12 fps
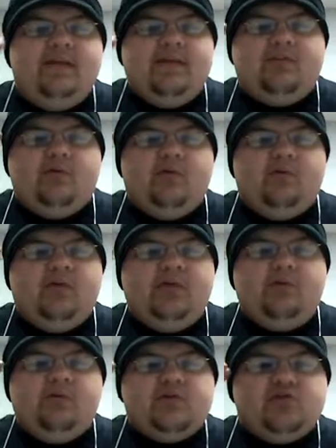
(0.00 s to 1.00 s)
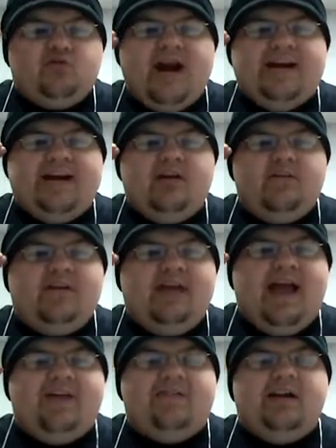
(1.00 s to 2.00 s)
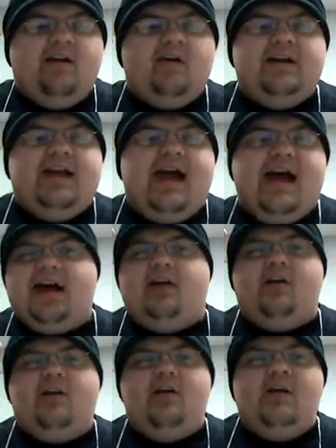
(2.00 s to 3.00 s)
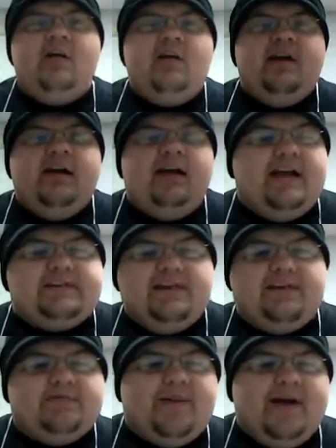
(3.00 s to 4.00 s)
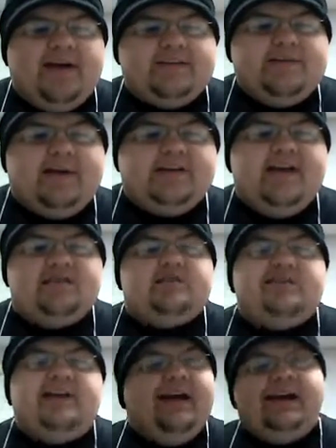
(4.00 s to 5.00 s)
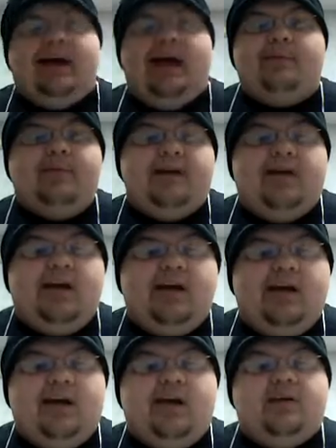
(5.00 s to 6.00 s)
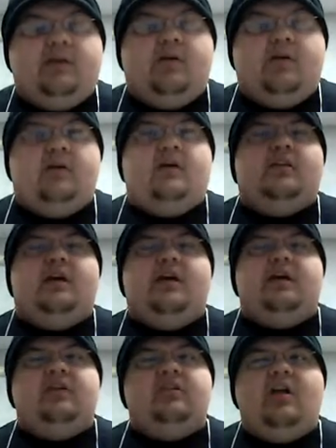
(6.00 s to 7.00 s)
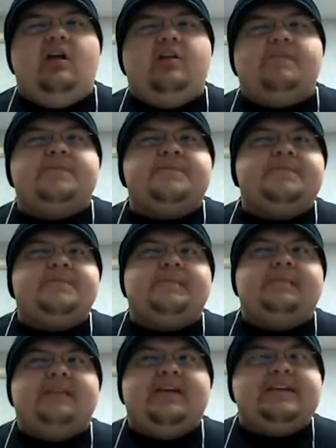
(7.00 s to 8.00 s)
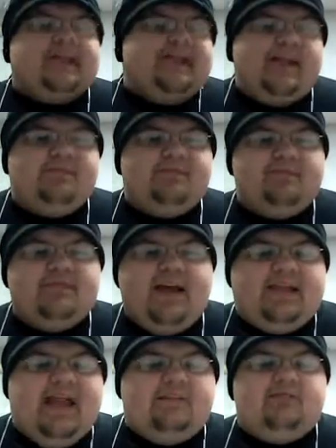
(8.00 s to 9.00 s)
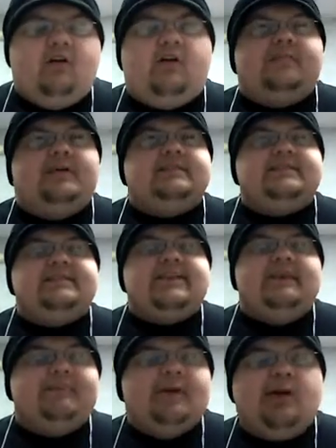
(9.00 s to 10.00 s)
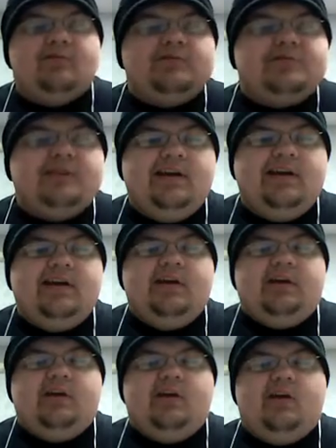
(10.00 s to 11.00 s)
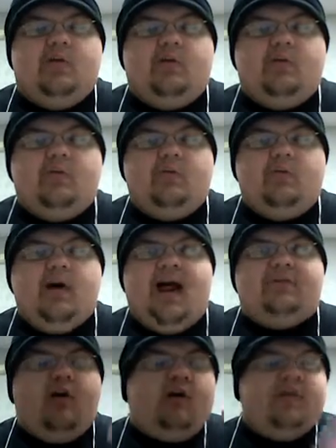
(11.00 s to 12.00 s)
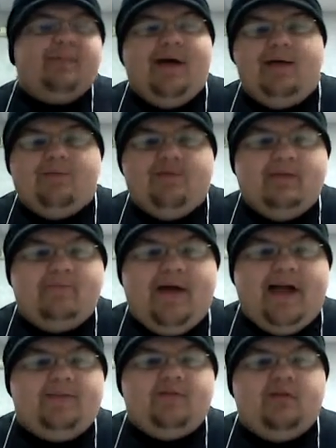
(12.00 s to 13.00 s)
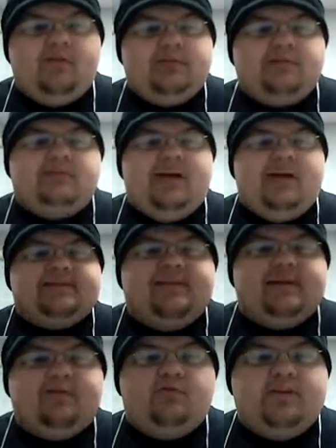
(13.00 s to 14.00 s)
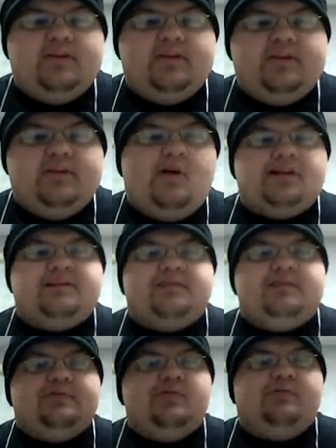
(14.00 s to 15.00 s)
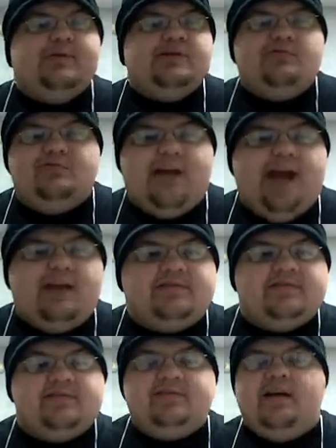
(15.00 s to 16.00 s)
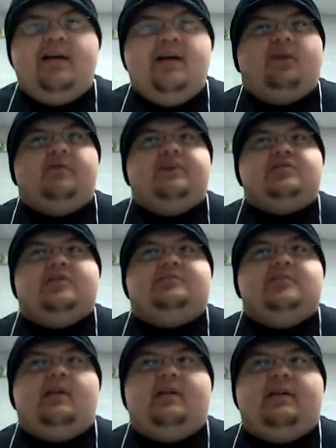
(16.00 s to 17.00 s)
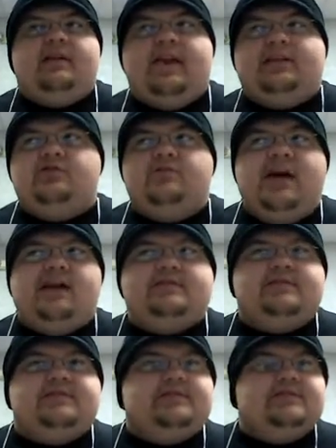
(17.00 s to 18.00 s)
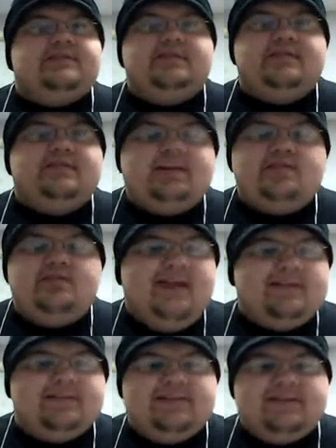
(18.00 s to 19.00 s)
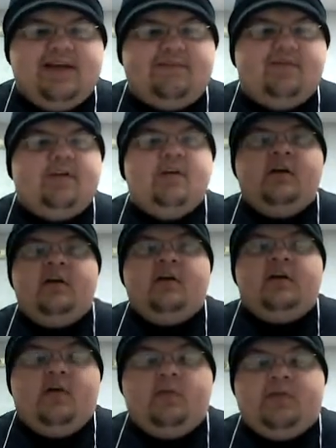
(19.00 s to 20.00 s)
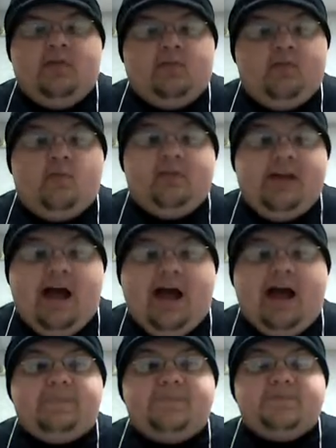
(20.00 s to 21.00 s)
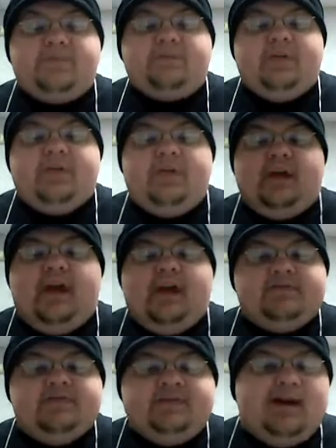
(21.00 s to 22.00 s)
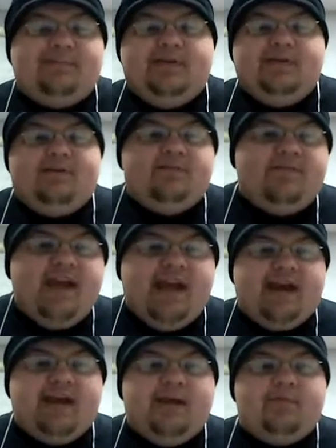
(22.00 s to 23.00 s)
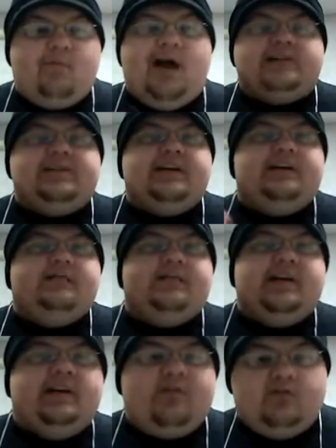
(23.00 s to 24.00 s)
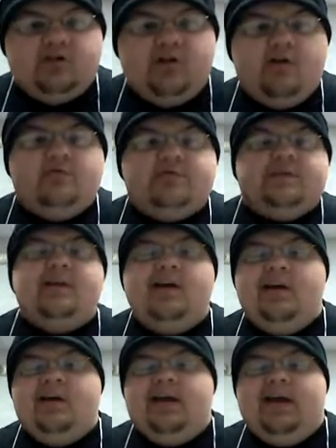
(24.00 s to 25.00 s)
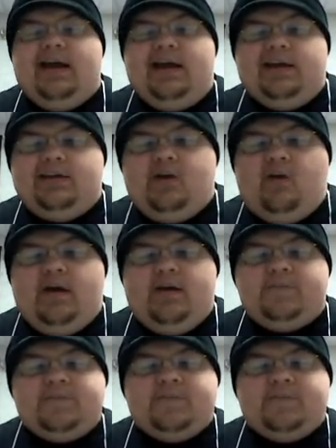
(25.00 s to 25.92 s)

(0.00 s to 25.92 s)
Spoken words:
it. They're really just right here, and they haven't gone any higher, as my expectations. Now, I've been, you know, not lifelong, but since they've been almost, you know, I've heard about them back in the early 2000s. I never really started watching them until mid-2000s. I really jumped on it in, like, 2006, 2007, you know, when they were really hot. And ever since then, I've been a fan, and I've been watching and getting their shows. And you know,